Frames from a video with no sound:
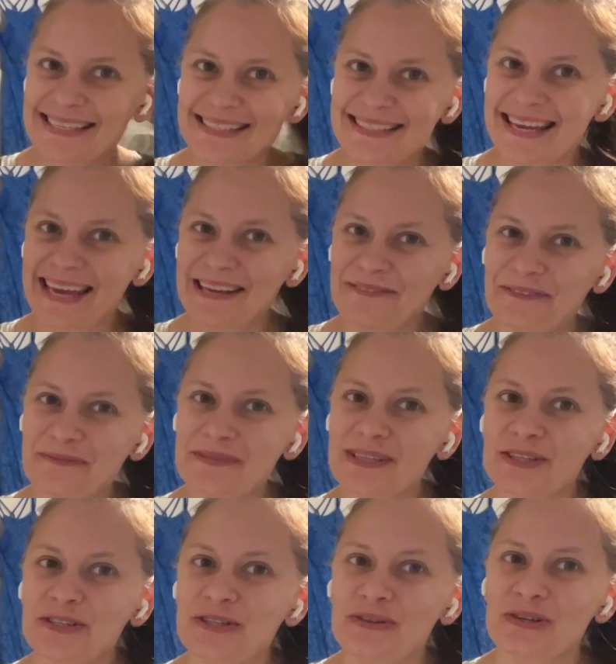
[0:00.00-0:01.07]
it's Katie from
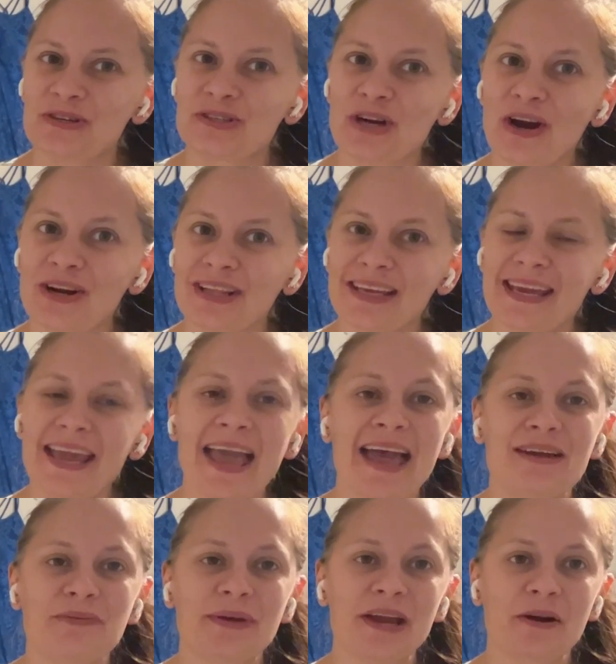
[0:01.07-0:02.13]
6ShooterCharlie,
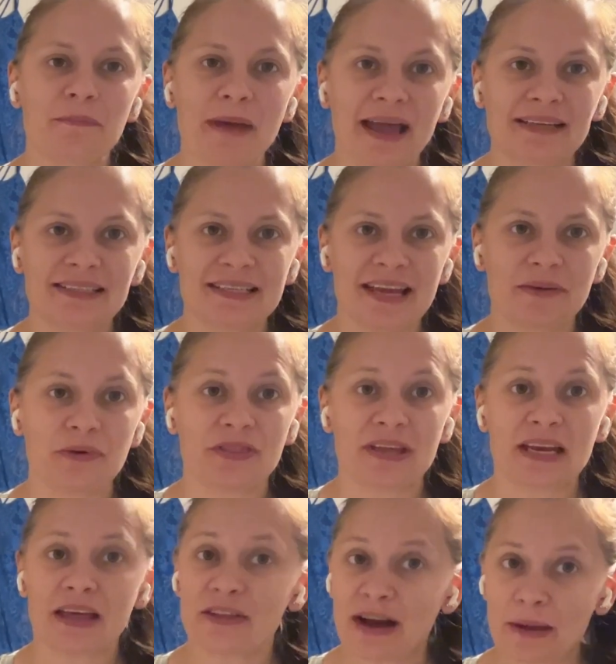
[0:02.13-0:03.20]
and we are back today with
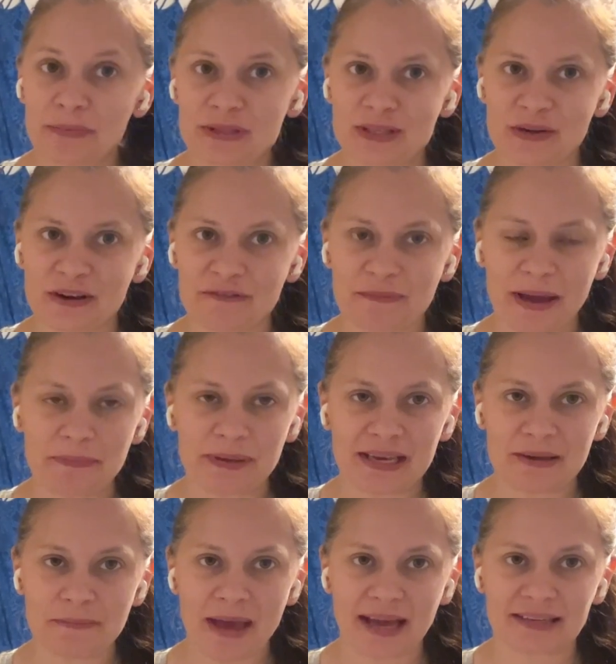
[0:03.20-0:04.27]
another episode of my
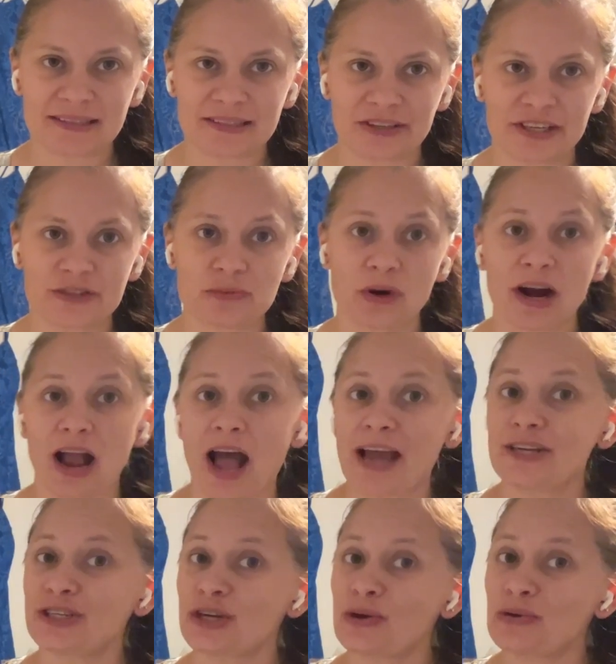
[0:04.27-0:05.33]
Pick and Pack series where
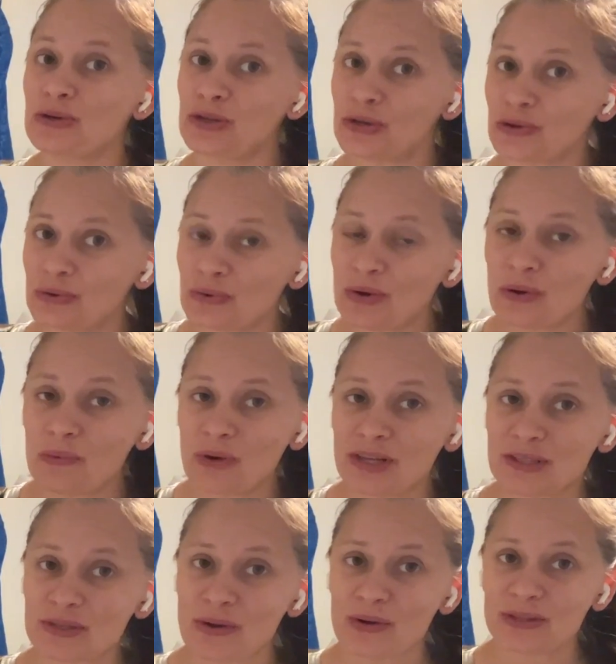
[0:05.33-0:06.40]
I show you
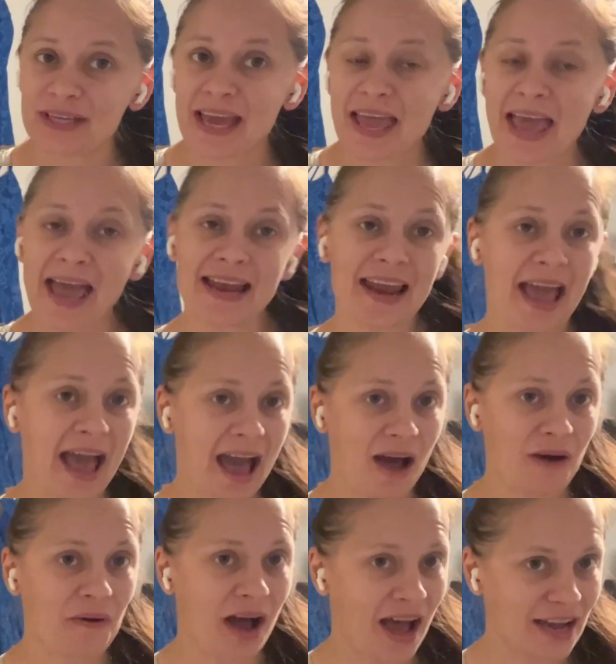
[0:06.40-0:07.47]
what's sold and
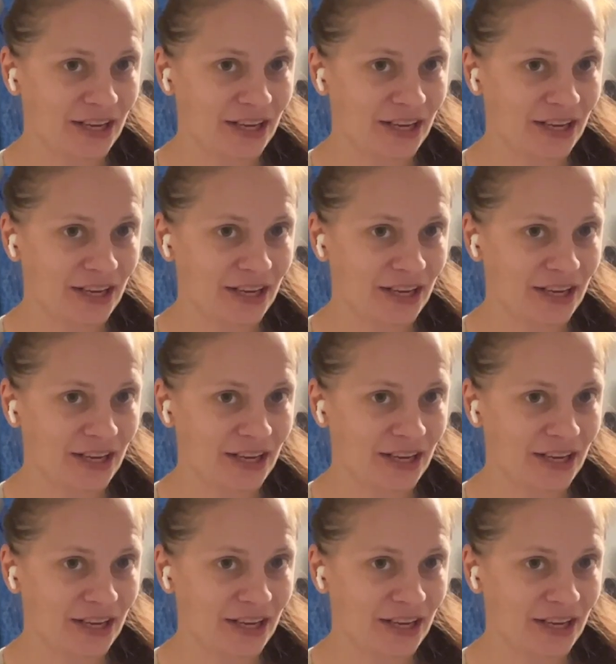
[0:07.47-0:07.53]
how I